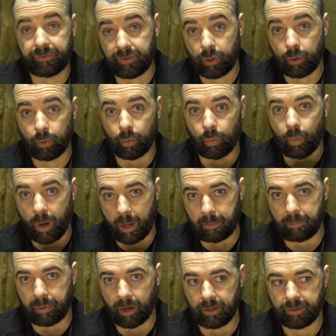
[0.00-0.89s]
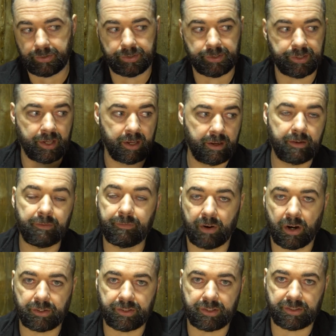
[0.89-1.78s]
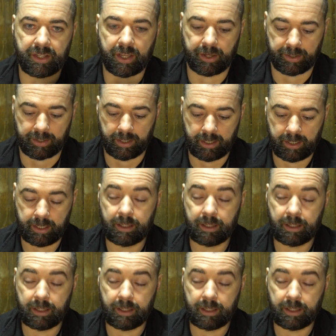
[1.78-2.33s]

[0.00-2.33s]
fuel one burns versus the other.